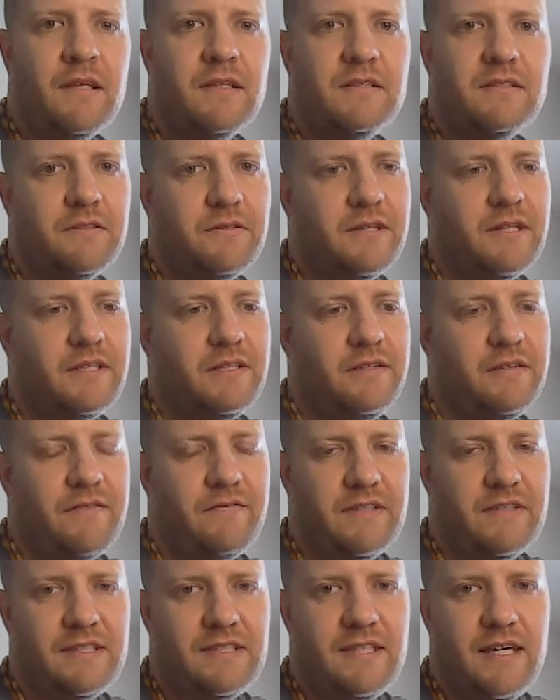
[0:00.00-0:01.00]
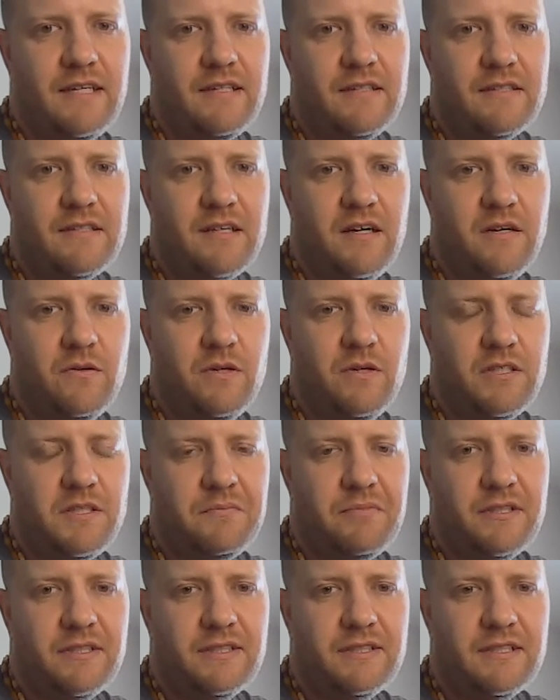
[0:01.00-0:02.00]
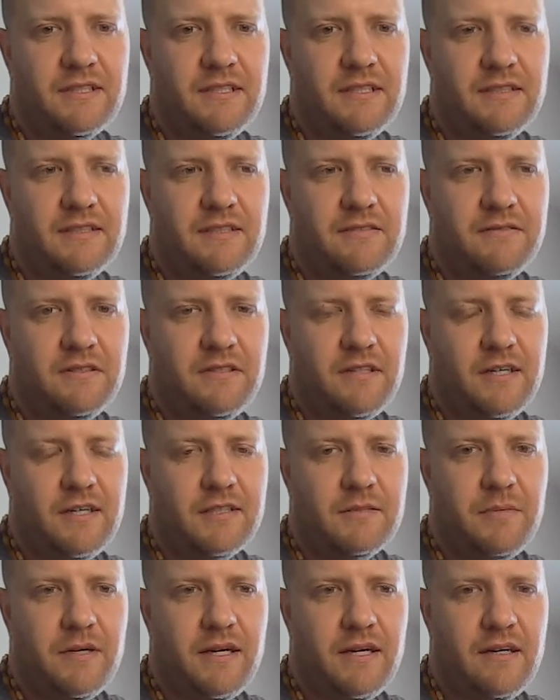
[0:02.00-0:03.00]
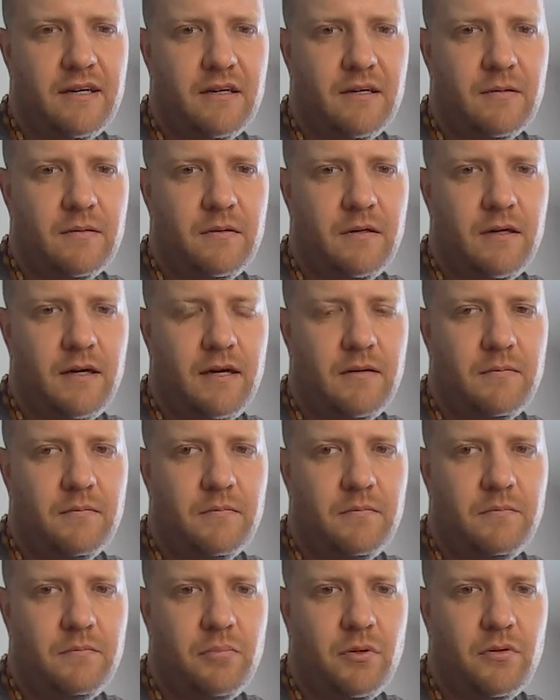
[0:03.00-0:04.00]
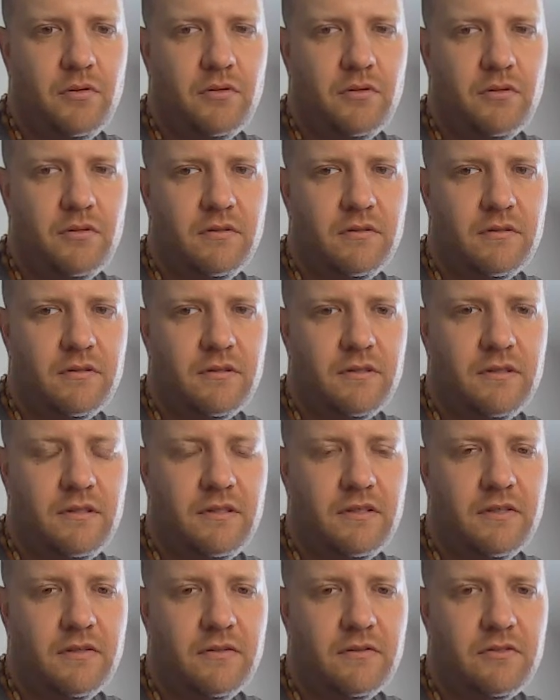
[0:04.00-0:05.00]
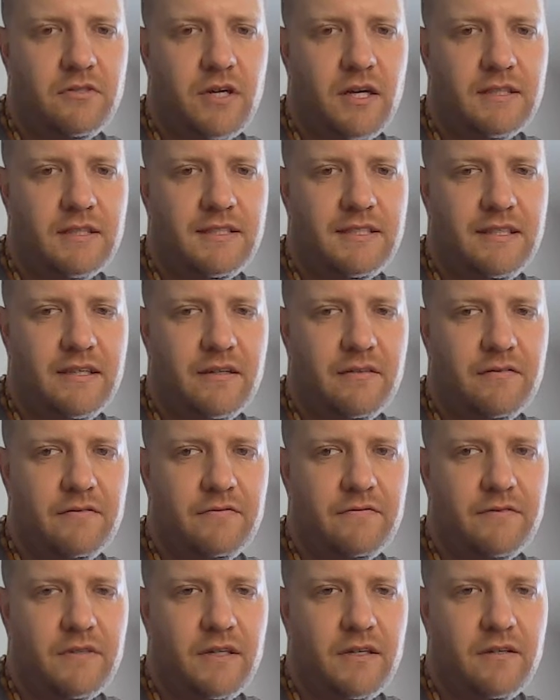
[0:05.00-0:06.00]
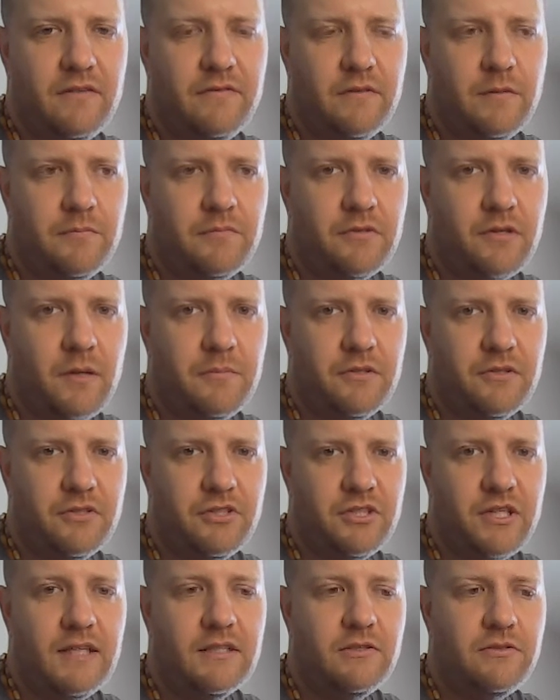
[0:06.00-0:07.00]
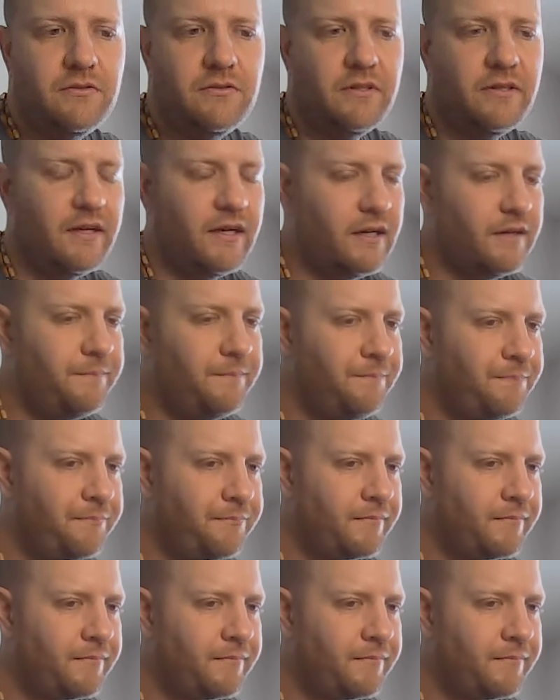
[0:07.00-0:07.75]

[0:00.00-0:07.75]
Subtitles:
So then you have a tete-ta, which brings it into a Dasbahar bowl, jati of a proper chatur there.